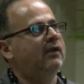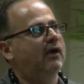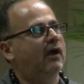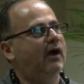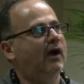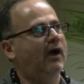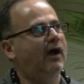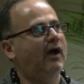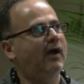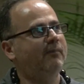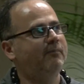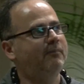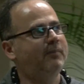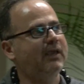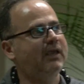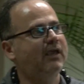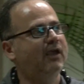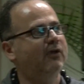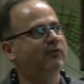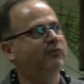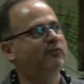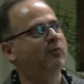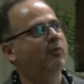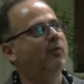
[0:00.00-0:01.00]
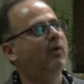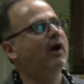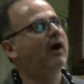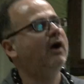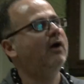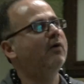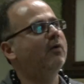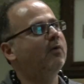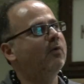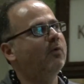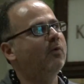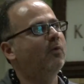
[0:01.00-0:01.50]
uh, because
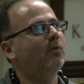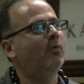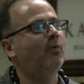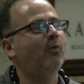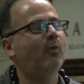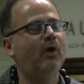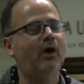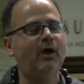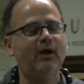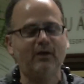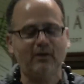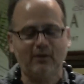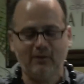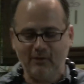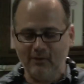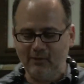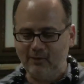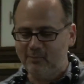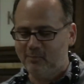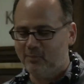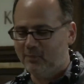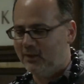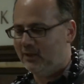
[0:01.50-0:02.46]
what, what could